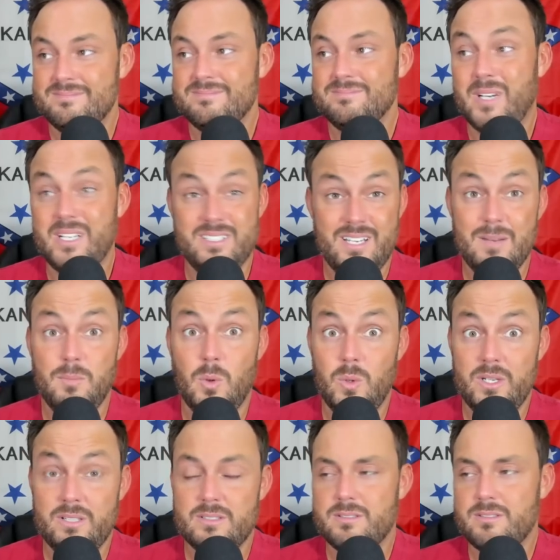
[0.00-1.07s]
by 10
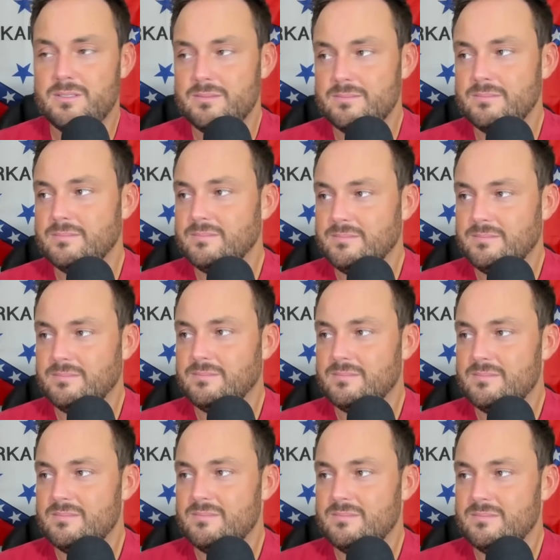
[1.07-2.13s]
points
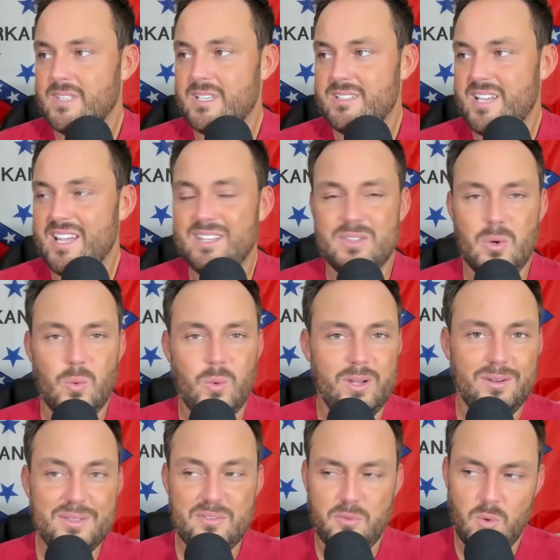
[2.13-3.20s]
and taking their will
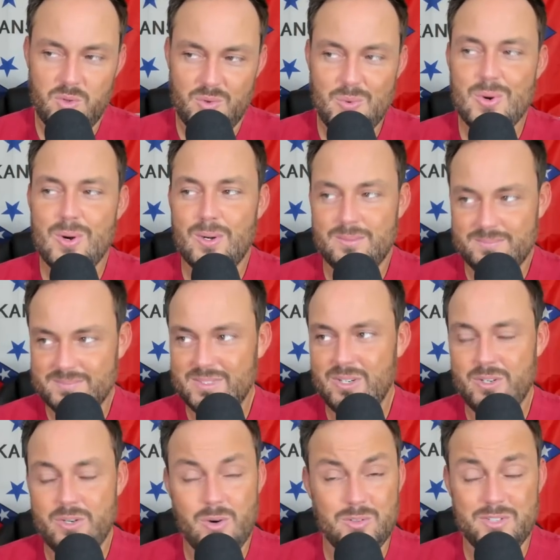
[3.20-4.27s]
in the fourth quarter,
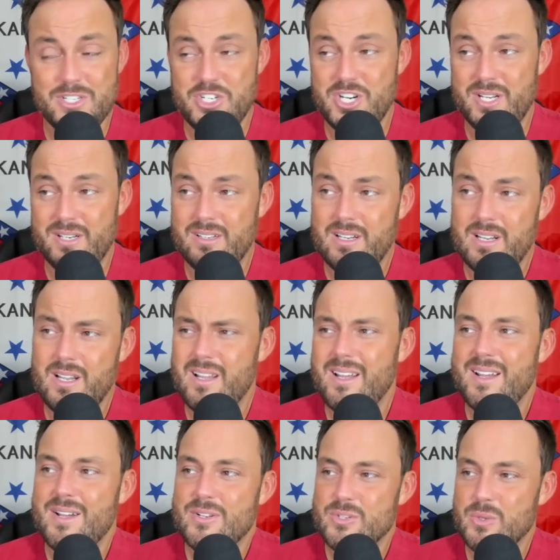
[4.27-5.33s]
you're legit.
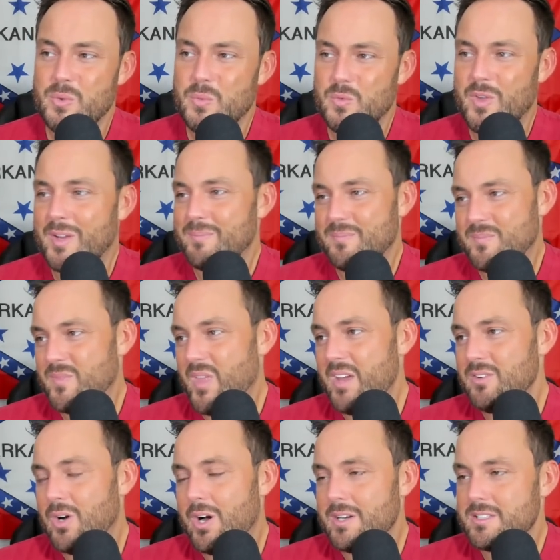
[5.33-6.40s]
So, like, they
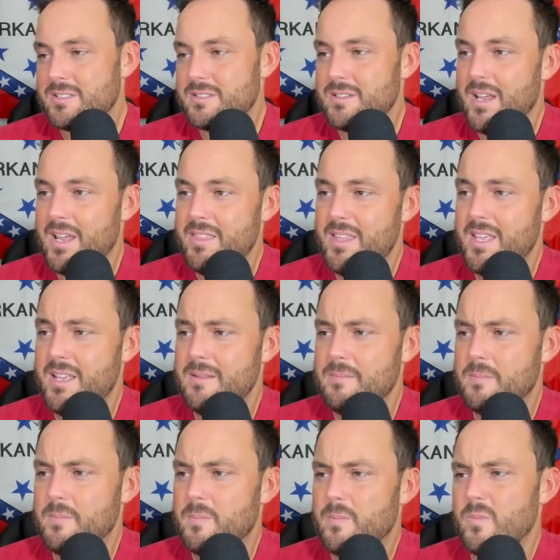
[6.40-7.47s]
lost. And then,
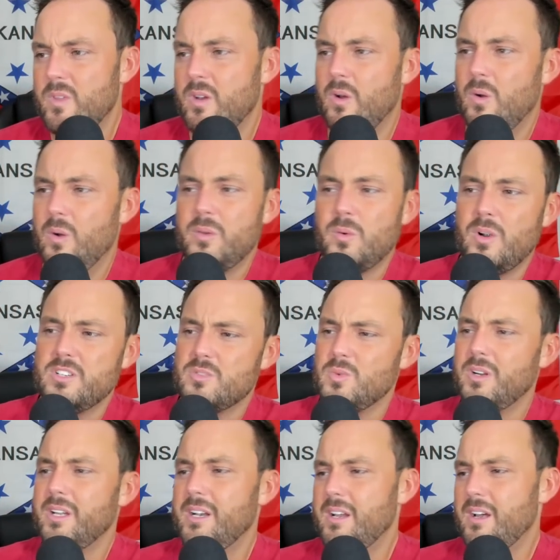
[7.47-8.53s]
you know, there wasn't
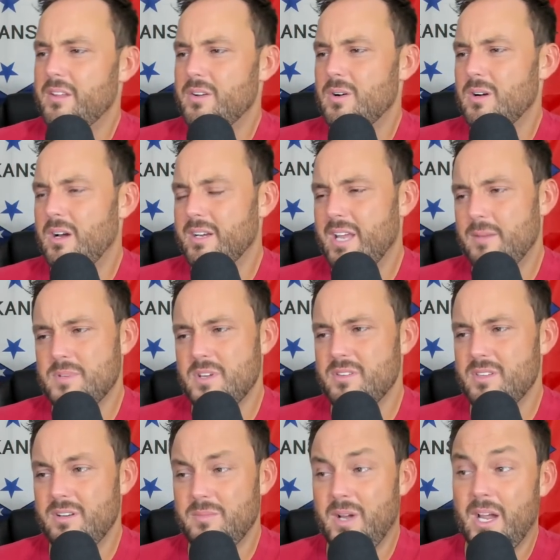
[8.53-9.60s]
really any other games other
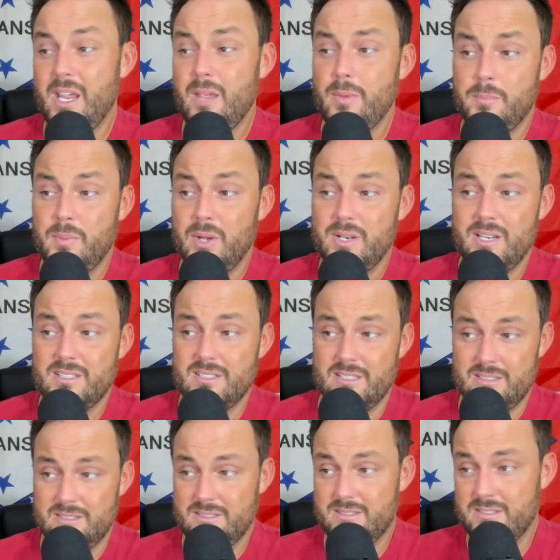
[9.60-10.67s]
than Miami putting it
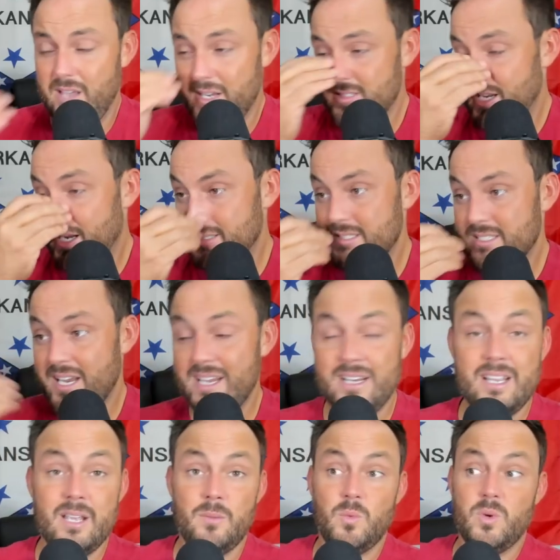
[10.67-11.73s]
at Texas
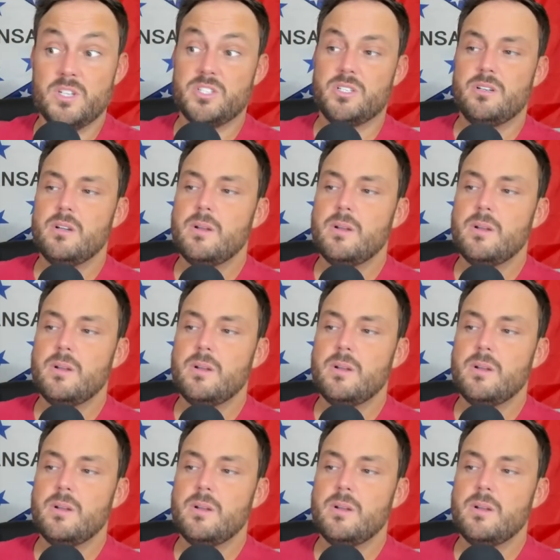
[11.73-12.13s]
A&M, which